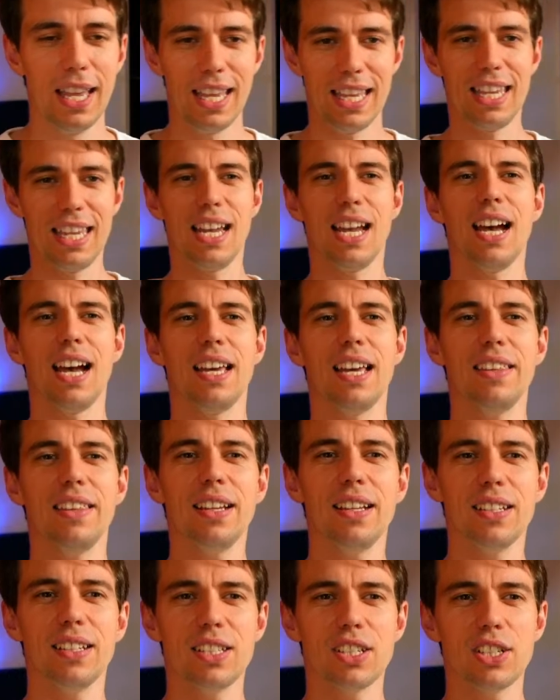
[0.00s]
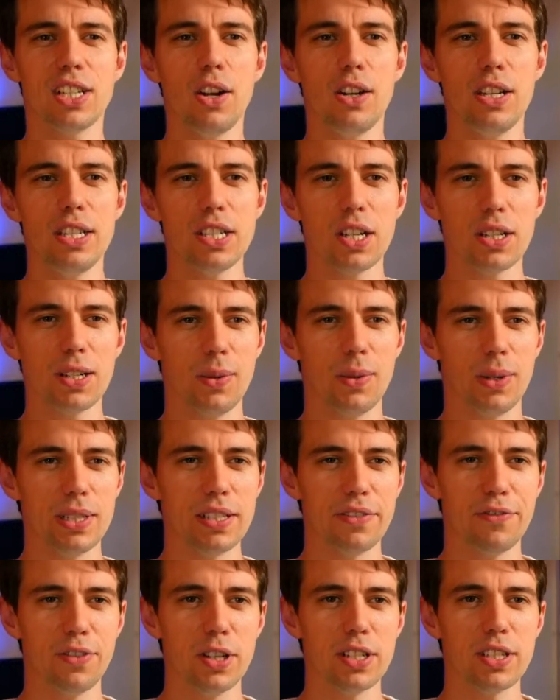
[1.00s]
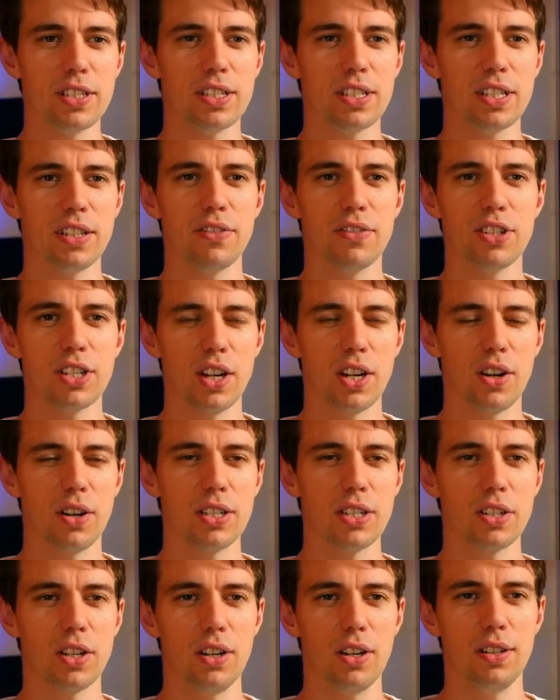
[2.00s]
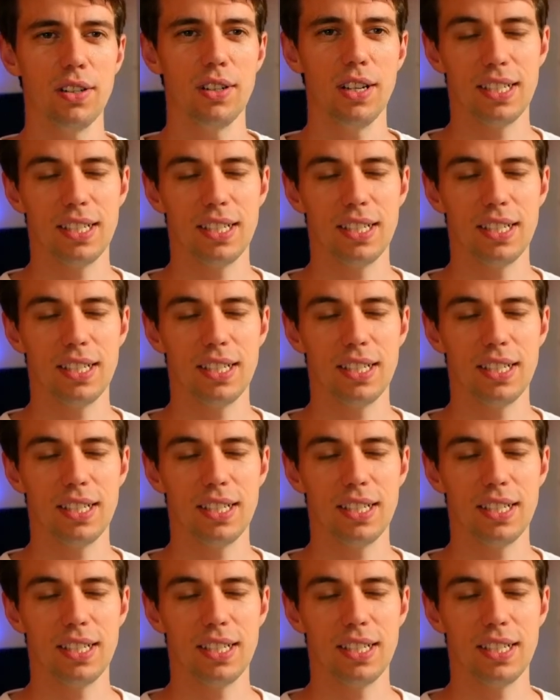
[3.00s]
Yeah, I think Shaolin Soccer was the first Stephen Chow I saw,